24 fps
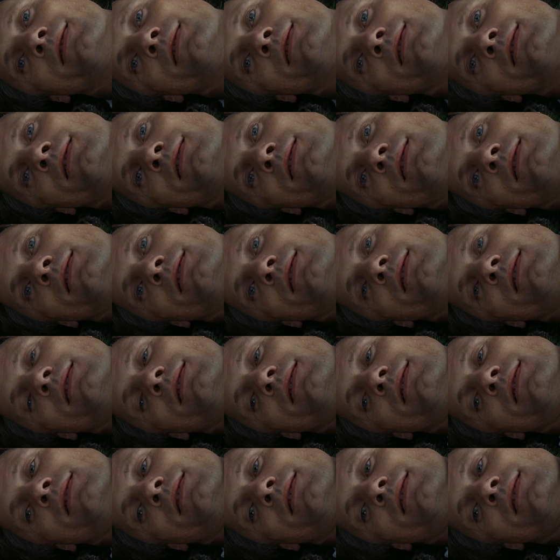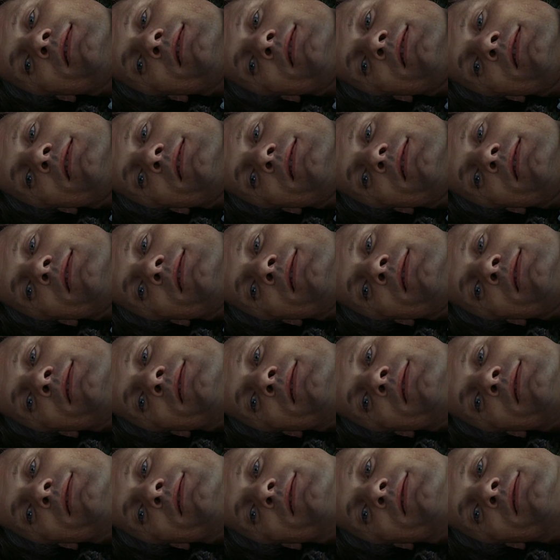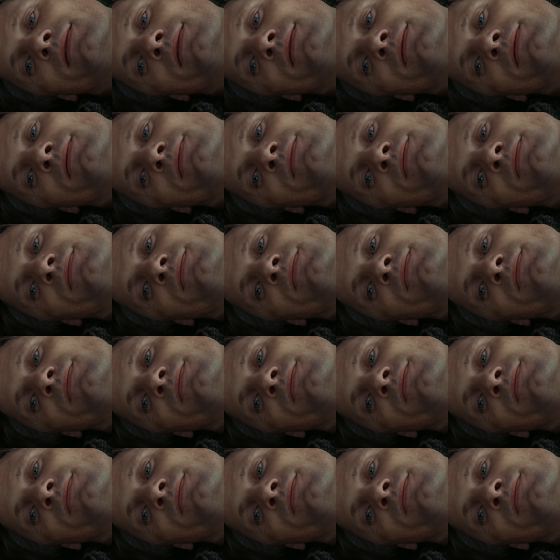(no one is talking)